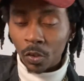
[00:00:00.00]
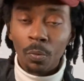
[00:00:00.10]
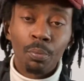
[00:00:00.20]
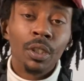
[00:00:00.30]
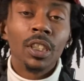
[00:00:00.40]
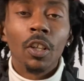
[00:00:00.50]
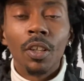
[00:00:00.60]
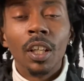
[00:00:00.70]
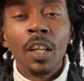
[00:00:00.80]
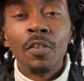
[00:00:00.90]
Appreciate all the
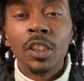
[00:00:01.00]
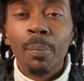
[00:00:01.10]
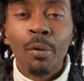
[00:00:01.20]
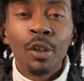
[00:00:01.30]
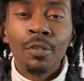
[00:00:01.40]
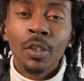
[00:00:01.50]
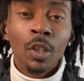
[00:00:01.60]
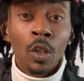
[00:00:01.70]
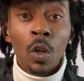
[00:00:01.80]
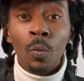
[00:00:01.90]
love and support.
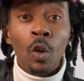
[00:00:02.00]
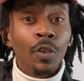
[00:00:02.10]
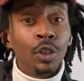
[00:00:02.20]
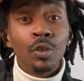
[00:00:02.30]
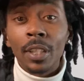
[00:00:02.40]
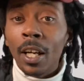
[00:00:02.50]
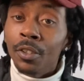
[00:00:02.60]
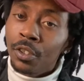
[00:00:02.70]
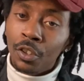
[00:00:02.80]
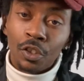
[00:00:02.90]
We over
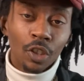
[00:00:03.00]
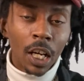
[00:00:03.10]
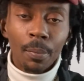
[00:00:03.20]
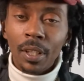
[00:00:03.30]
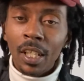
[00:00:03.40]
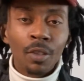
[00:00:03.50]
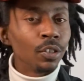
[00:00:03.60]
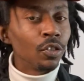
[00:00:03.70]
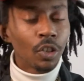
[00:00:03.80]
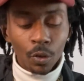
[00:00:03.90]
2,000 subscriber now
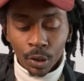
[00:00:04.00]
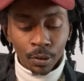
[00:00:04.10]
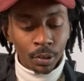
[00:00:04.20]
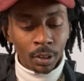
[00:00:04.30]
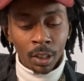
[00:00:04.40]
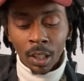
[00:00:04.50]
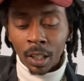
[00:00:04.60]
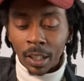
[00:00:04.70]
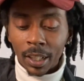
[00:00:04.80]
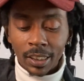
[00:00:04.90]
and growing.
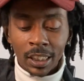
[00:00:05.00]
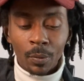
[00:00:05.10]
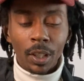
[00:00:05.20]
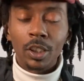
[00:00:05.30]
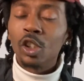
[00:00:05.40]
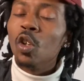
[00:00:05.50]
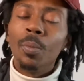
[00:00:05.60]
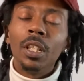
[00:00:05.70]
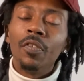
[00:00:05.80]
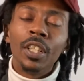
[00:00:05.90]
Like I said, we got so
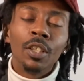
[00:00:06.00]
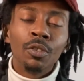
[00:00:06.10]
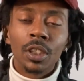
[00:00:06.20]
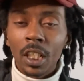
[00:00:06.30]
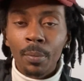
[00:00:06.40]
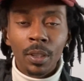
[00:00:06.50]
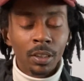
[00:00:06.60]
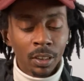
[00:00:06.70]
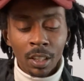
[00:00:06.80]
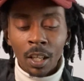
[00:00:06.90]
many videos coming,
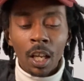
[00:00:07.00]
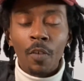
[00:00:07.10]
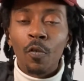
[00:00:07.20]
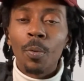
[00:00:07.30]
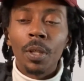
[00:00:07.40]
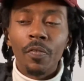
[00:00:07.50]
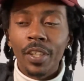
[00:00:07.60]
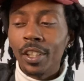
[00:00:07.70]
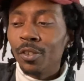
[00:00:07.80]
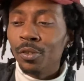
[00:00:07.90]
informative
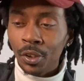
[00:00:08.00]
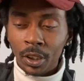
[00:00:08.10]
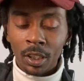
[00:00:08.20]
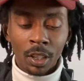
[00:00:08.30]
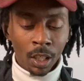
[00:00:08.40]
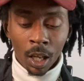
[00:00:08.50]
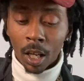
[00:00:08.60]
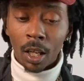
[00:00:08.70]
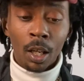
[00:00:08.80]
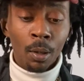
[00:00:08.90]
videos,
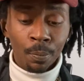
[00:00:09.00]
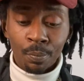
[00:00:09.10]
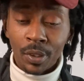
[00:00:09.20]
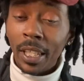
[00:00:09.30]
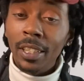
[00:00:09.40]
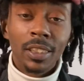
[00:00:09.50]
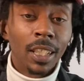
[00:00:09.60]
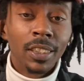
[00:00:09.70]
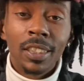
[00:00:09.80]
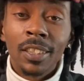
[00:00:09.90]
taste
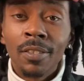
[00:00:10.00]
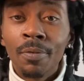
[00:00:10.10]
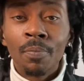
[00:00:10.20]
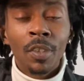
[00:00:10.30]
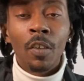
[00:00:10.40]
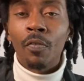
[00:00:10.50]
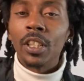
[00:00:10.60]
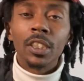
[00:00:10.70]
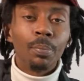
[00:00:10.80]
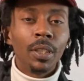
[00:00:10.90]
testing,
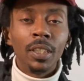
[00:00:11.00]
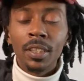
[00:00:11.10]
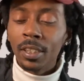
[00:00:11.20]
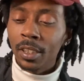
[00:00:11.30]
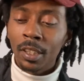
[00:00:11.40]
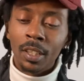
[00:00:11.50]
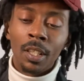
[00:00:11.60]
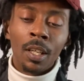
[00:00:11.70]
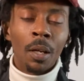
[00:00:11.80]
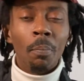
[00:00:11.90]
recipes,
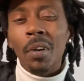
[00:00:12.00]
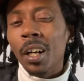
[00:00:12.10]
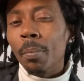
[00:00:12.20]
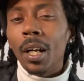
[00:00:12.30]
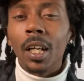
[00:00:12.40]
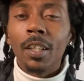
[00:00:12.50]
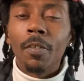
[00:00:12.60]
mukbangs,